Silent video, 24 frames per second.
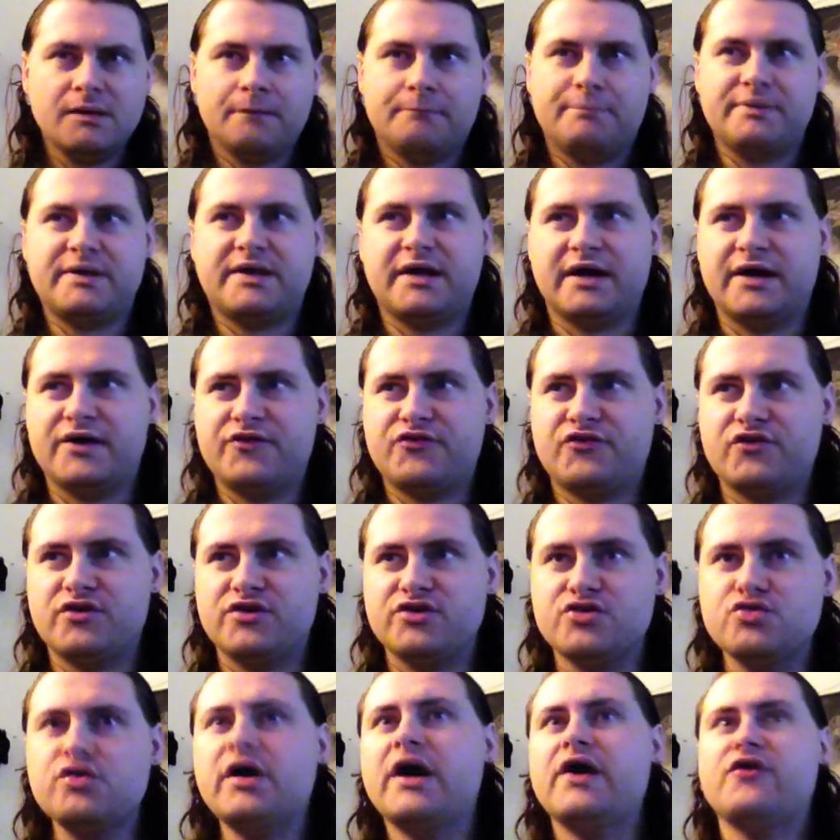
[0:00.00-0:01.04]
because
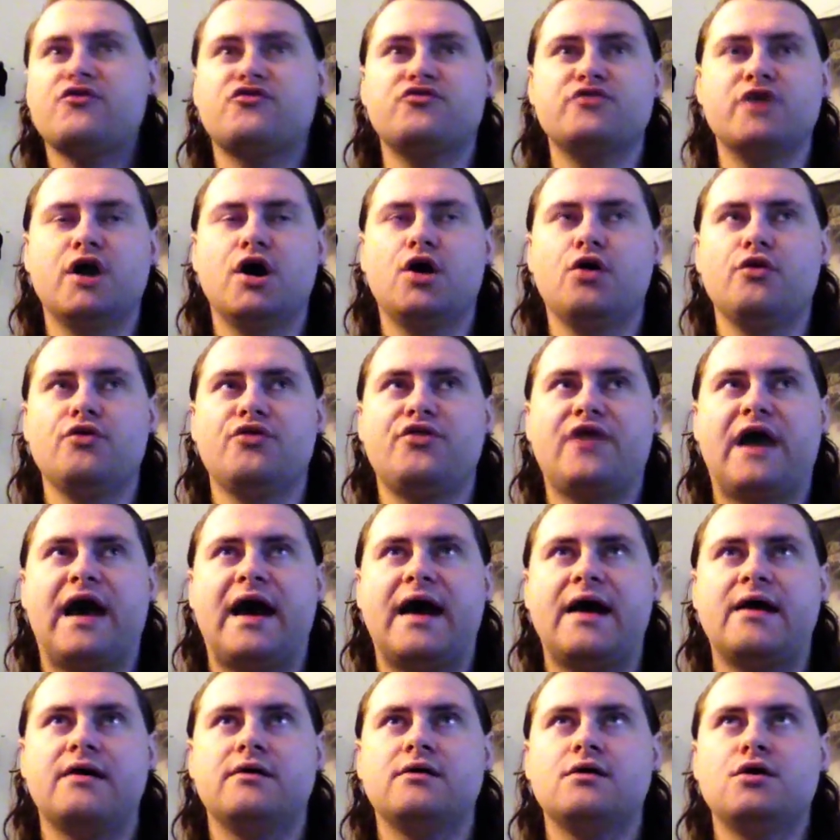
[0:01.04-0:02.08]
you guys know
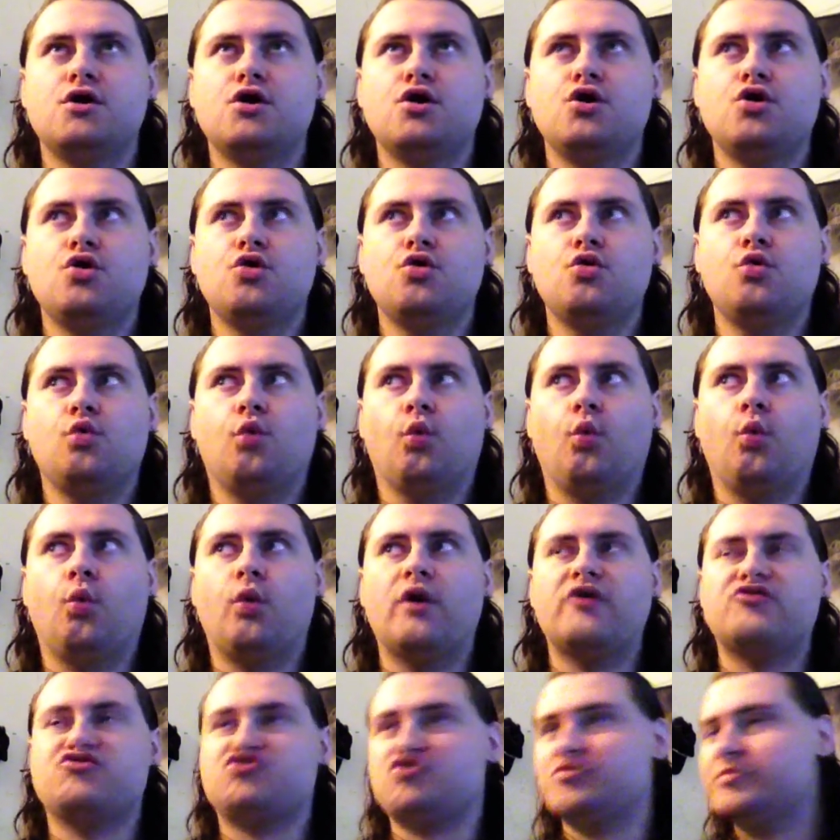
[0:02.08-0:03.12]
that
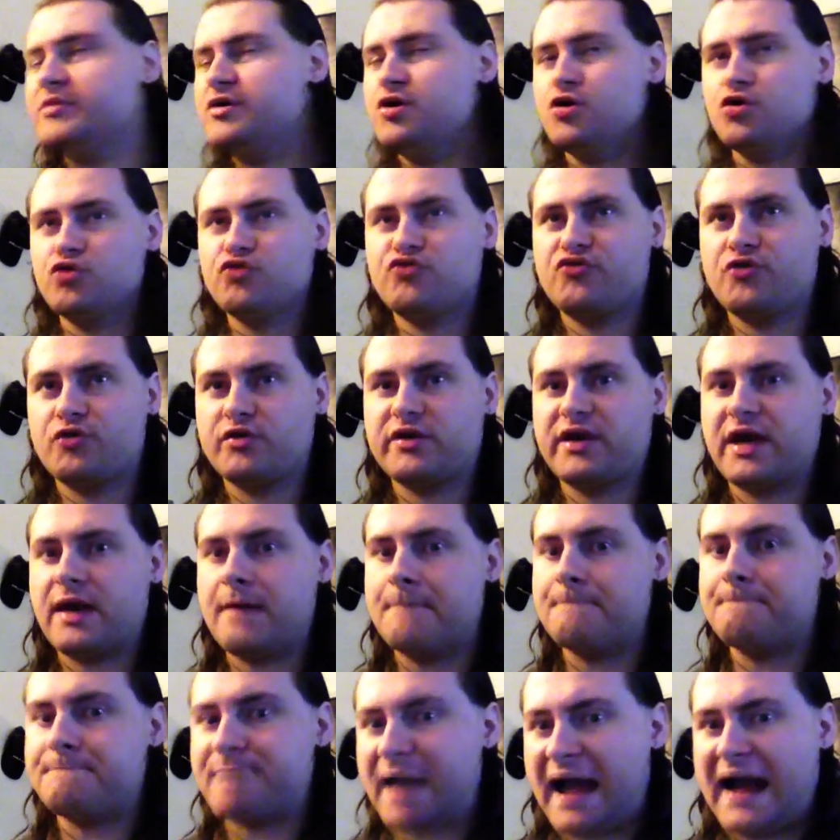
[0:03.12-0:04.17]
when Jimmy Uso
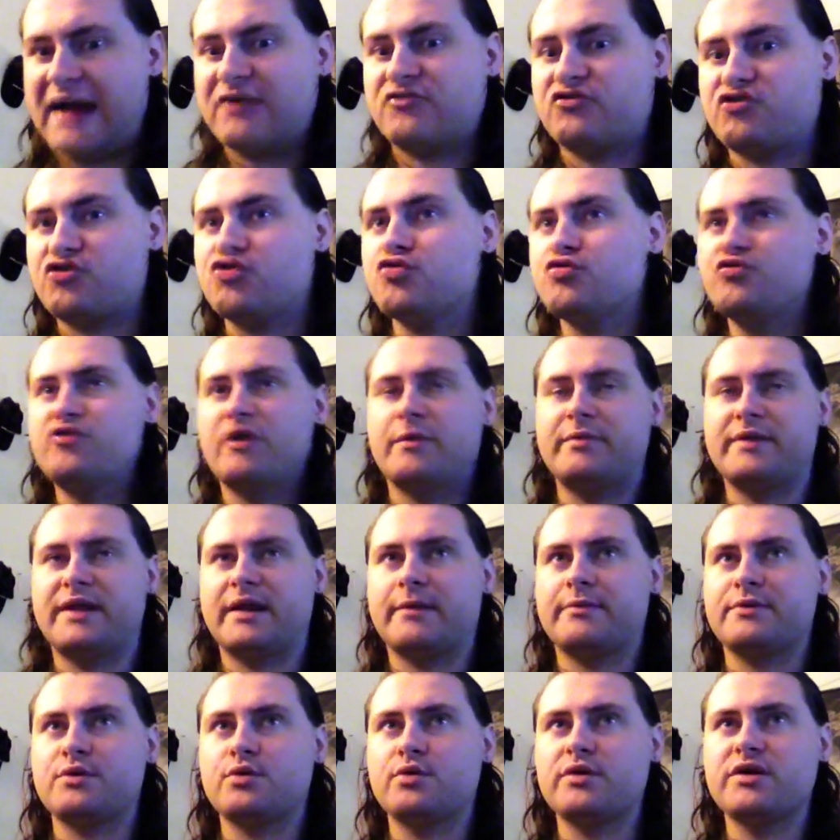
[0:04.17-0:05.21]
came back to
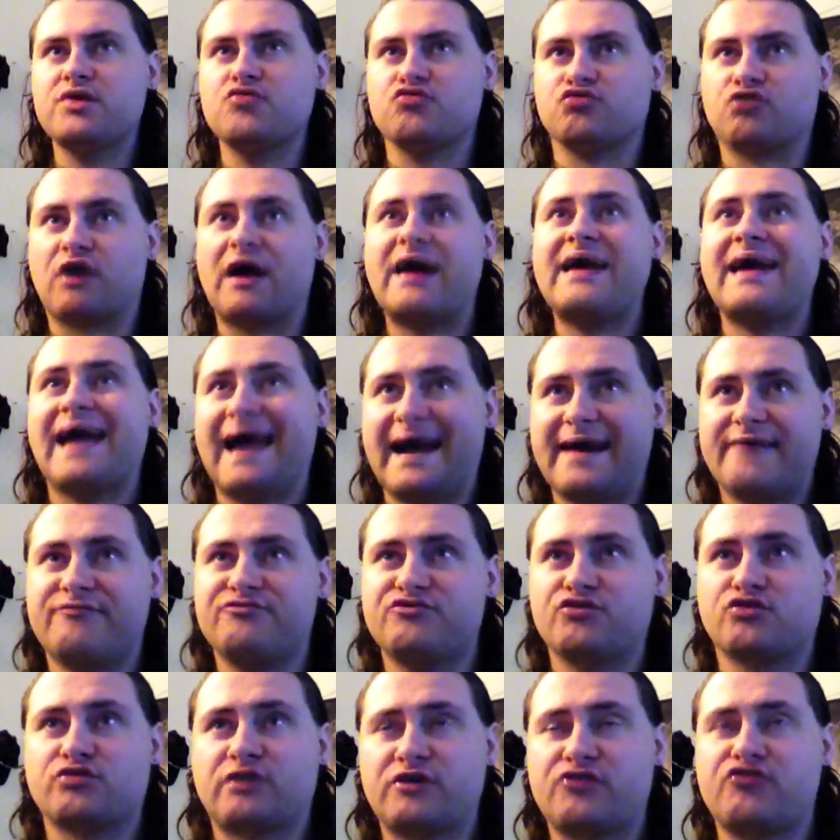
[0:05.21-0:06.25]
WWE right
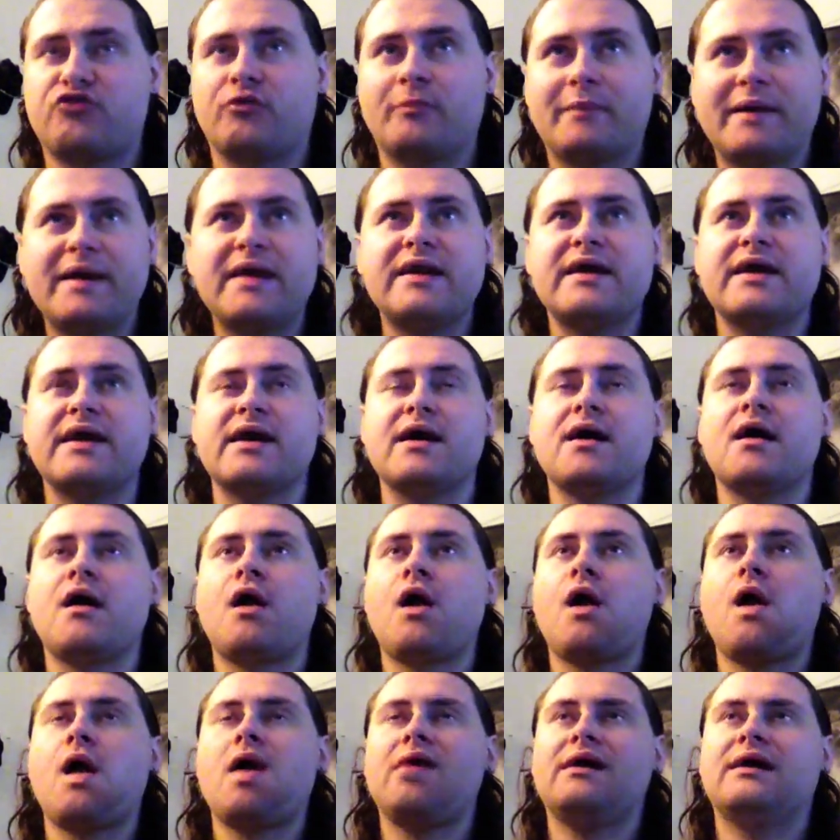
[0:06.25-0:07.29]
after WrestleMania,
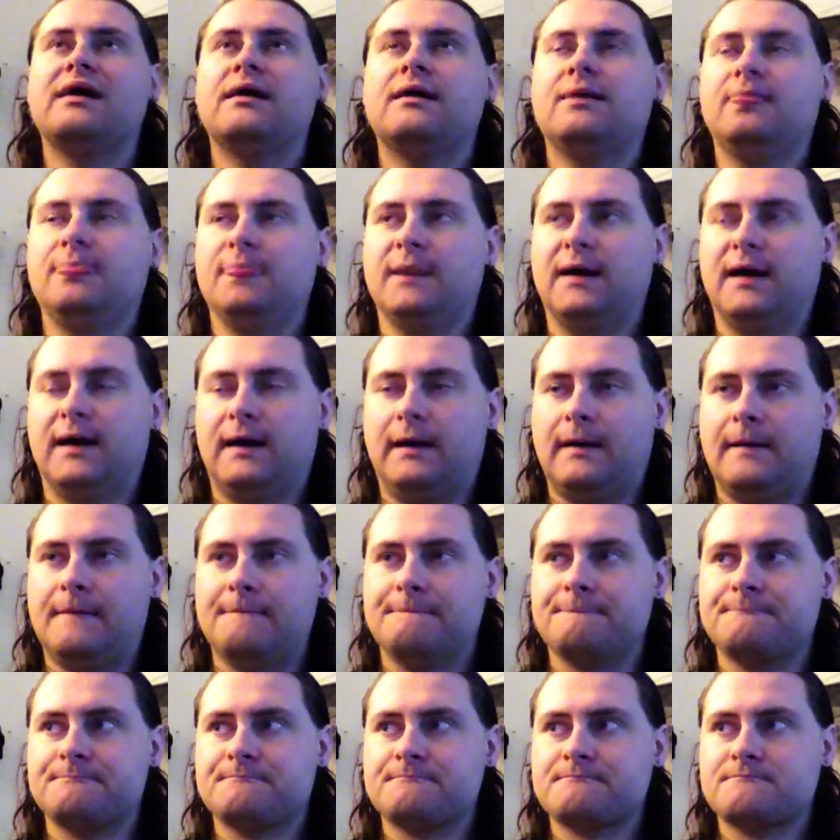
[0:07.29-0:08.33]

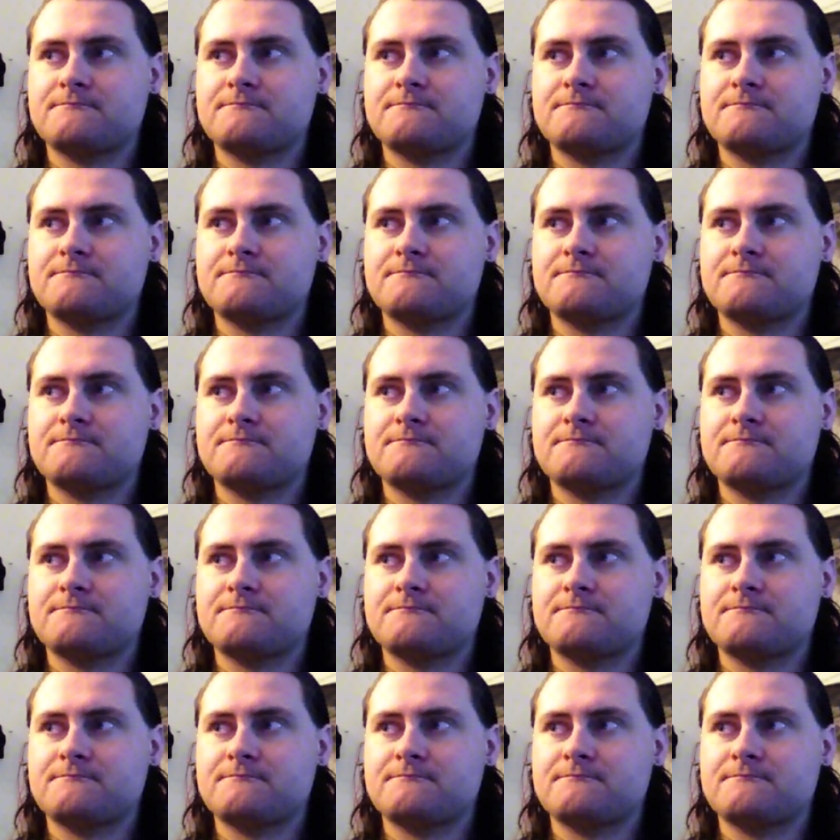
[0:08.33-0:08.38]
um,